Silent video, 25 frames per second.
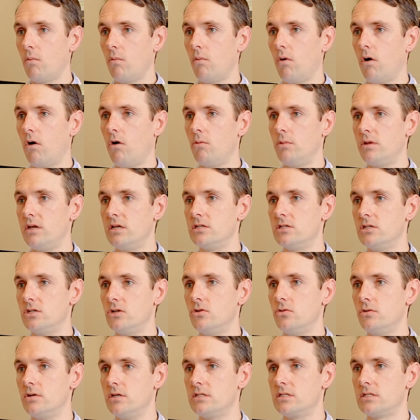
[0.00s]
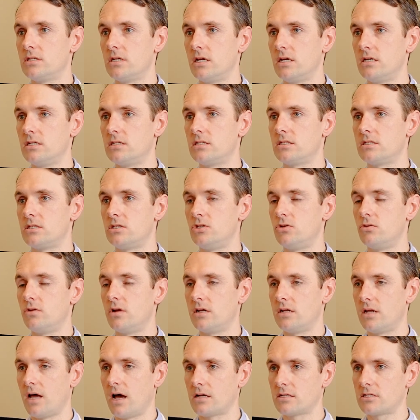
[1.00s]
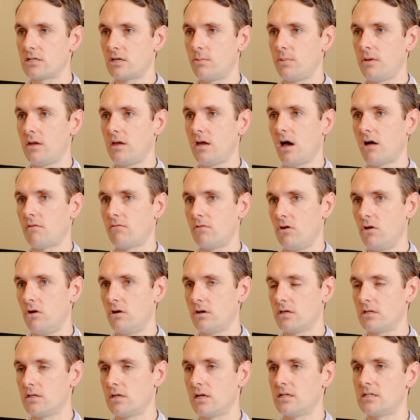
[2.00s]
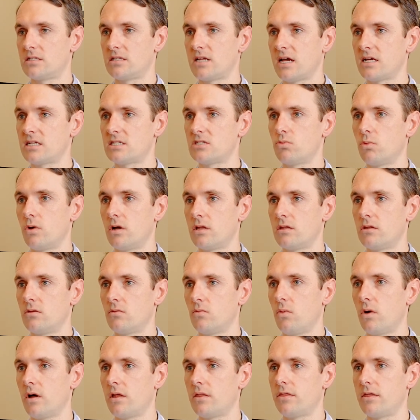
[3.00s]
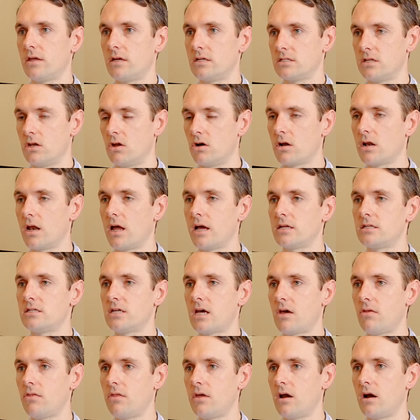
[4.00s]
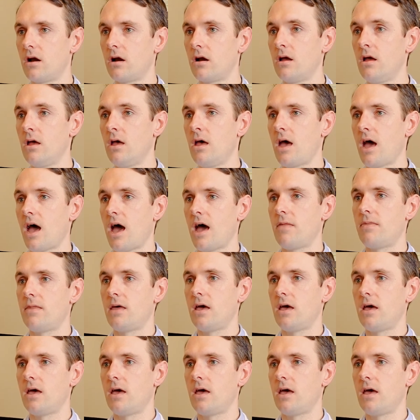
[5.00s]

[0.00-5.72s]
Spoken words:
all we need to do is do an endoscopy, have a look and assess what things look like down there. And